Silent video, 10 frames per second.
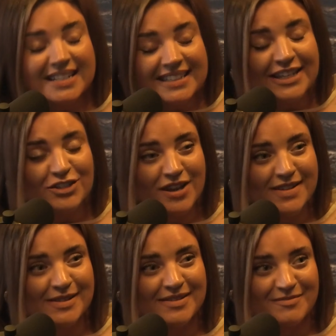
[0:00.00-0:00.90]
need an
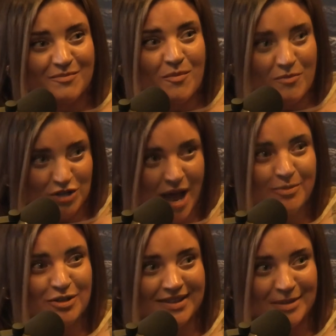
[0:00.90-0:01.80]
interesting
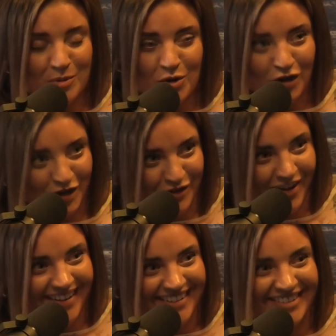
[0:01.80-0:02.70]
chapter in the book,
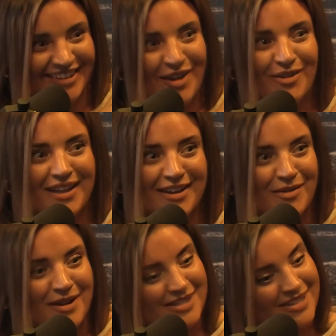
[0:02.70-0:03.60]
right?
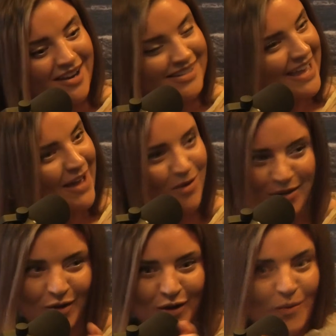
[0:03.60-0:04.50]
Where it starts out,
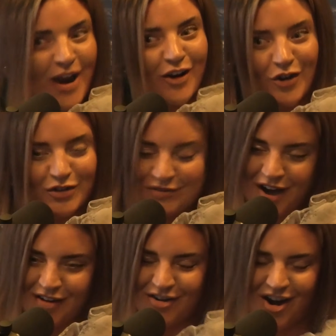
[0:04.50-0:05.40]
where it could have
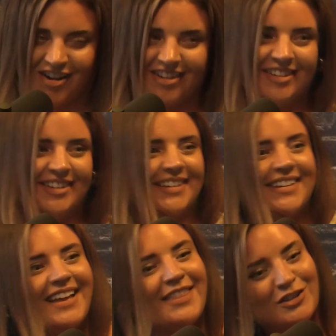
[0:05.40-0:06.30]
gone wrong.
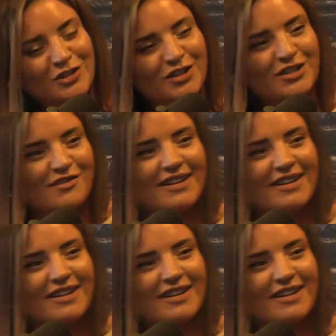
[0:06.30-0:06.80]
And then you turned it